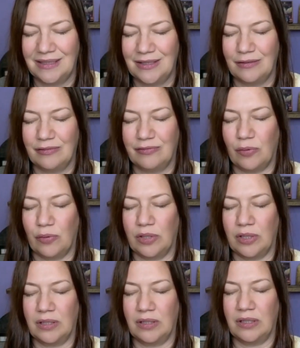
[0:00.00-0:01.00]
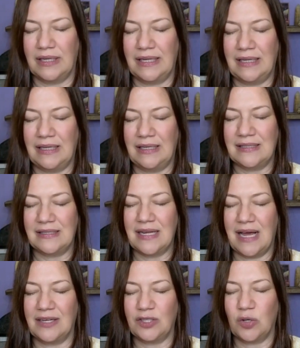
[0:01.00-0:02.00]
for it is
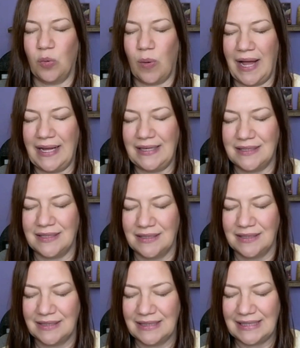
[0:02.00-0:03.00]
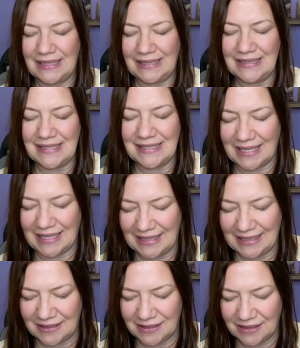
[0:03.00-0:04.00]
not quite
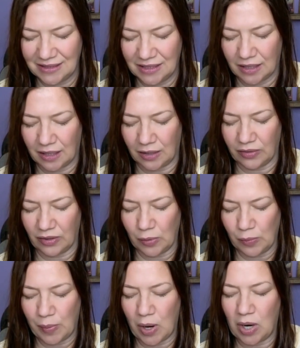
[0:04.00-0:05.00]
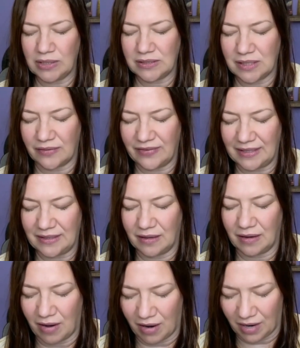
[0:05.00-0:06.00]
inside, although parts of it
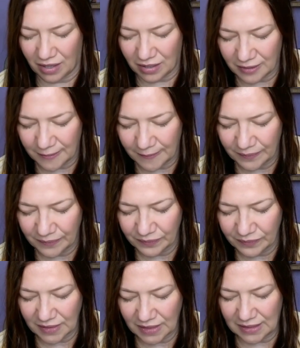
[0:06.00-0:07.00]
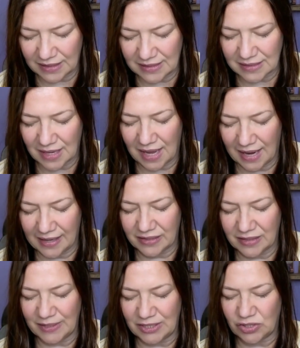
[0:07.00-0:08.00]
are. It is a higher
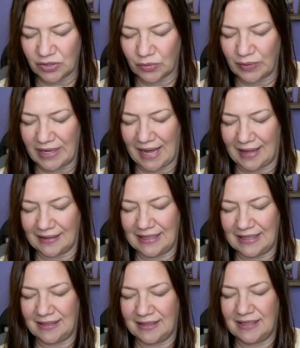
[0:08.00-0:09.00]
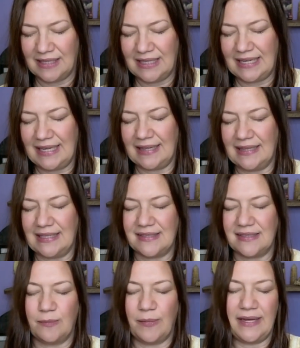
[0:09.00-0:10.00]
dimensional reality. In this
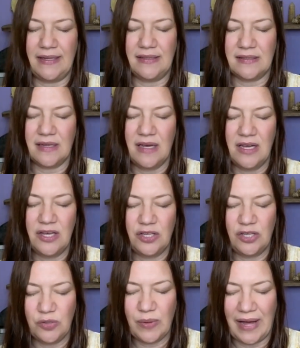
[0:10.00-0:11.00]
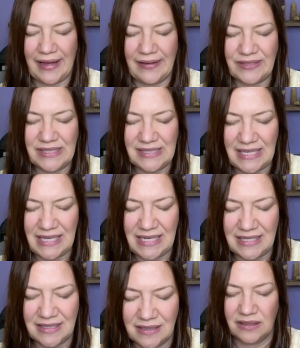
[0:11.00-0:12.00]
space, you have
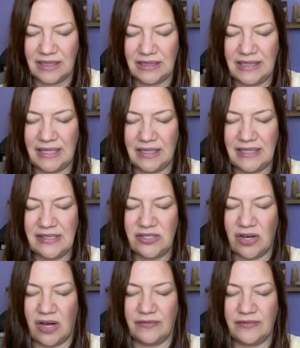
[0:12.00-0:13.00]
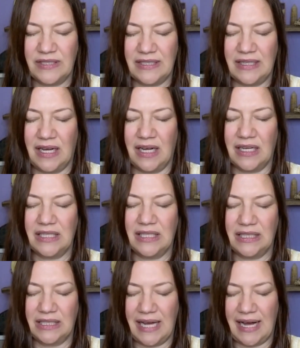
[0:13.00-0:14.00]
seen that there is often a
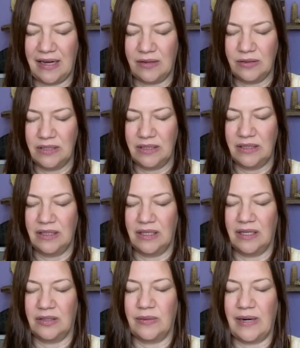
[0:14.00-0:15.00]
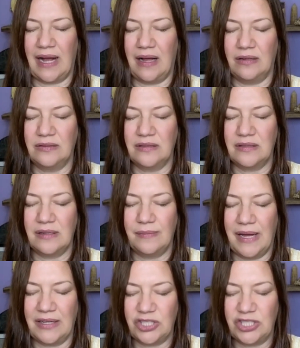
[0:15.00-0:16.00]
cloud around
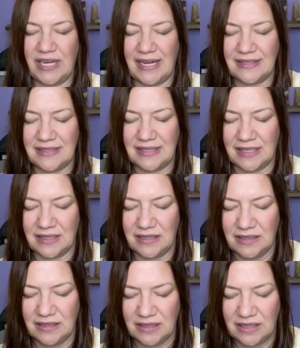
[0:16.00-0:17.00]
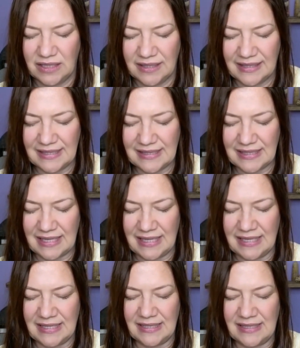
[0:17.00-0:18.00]
Mount Shasta. This
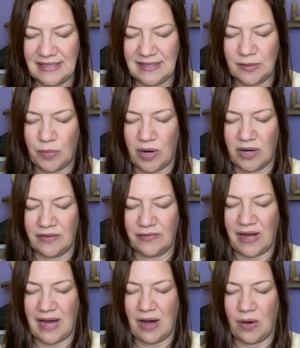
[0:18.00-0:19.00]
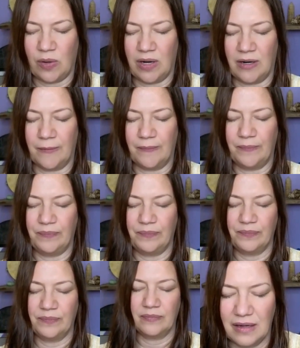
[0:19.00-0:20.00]
is part of our
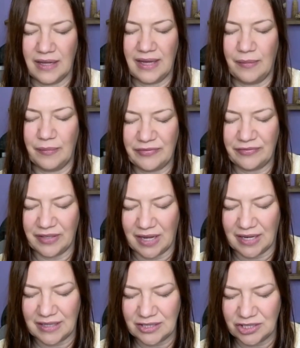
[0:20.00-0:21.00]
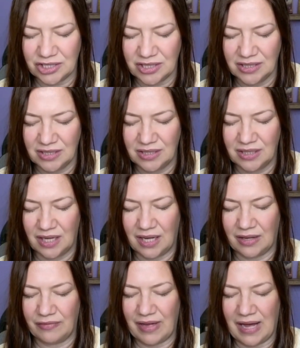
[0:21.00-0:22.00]
camouflage
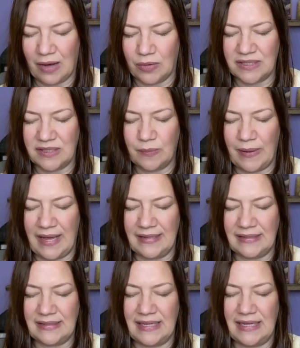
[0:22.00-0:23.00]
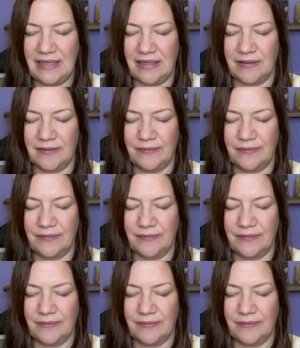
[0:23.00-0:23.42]
of our space here.